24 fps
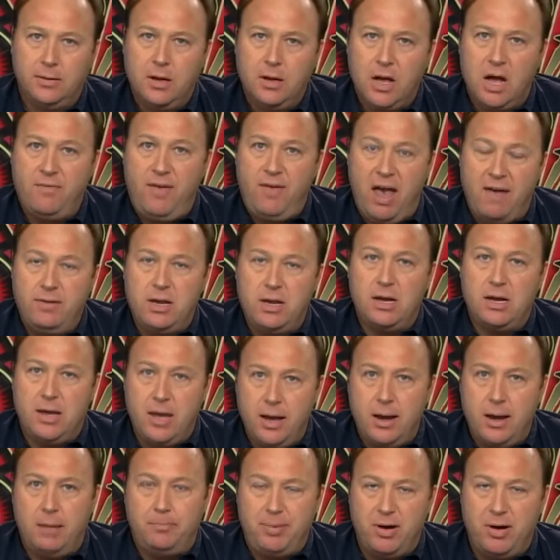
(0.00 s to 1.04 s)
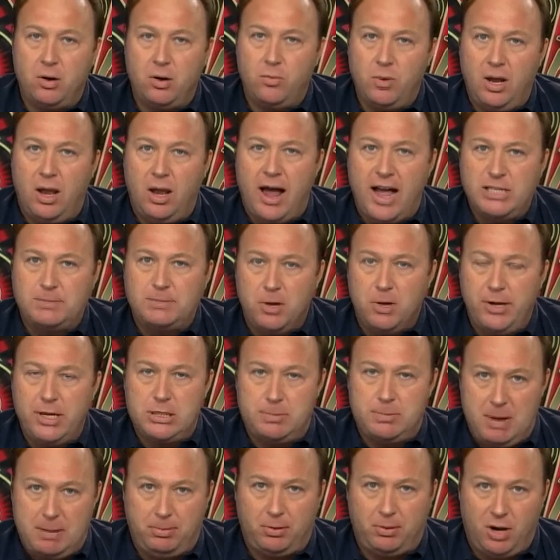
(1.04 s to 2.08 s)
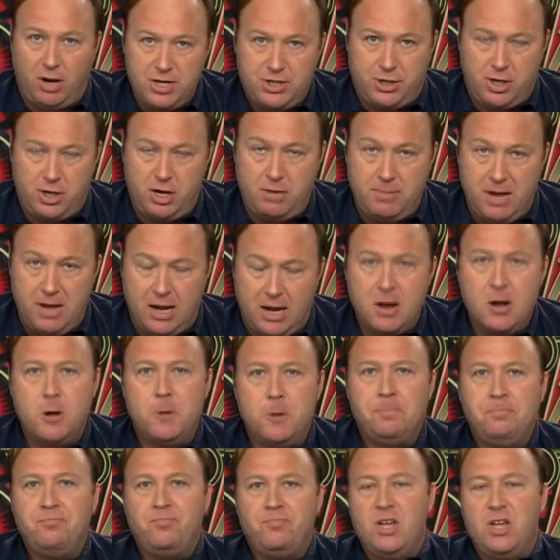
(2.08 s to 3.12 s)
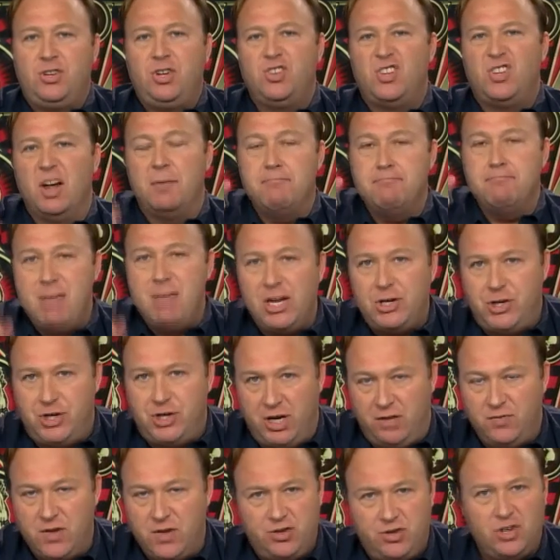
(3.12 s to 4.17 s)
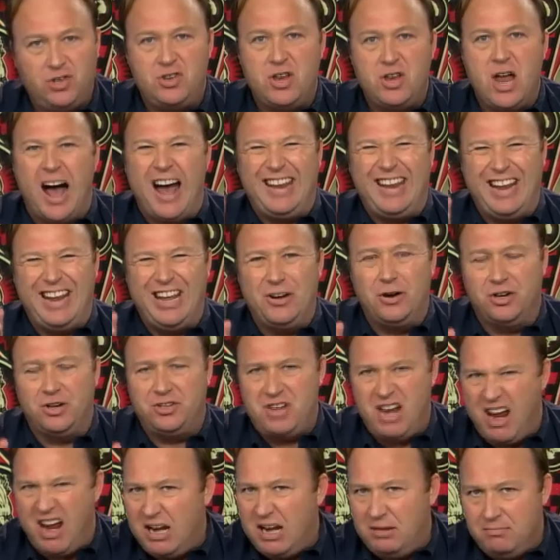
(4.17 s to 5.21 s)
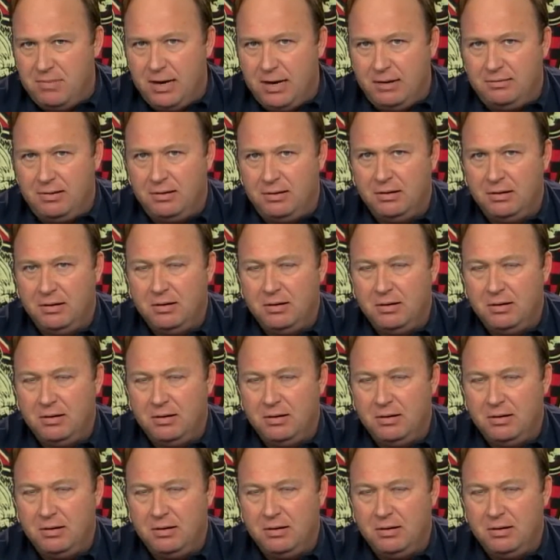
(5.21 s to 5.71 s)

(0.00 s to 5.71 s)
of having to get up here and realize millions of people are listening to me. This is a mission. This is not entertainment.